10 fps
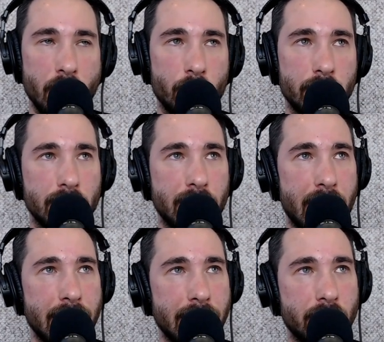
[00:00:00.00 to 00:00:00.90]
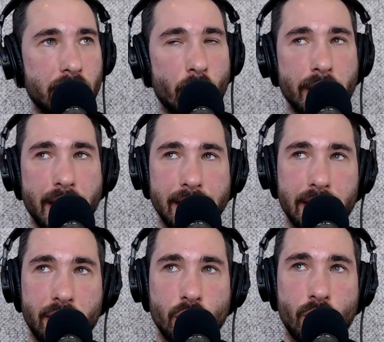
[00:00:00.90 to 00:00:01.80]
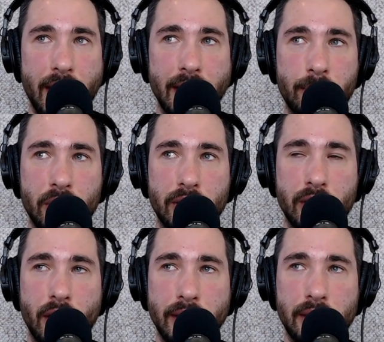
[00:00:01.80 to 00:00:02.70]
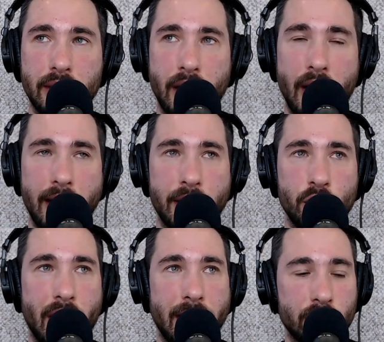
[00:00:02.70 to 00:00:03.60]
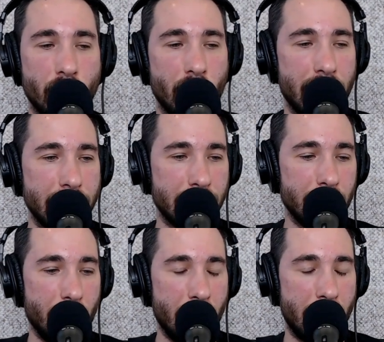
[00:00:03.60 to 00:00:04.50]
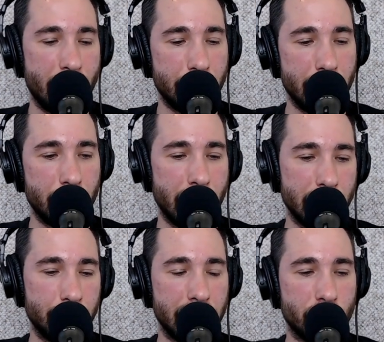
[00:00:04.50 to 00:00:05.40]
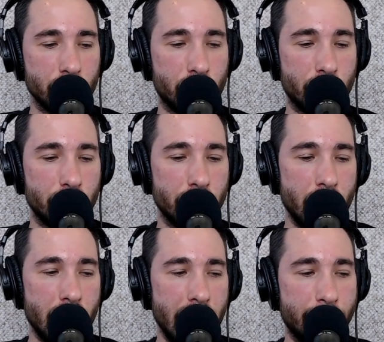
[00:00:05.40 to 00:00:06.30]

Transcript: I don't want to say go against the grain, because, you know, it's like, like you say, it's not like, and I think people get this misconstrued.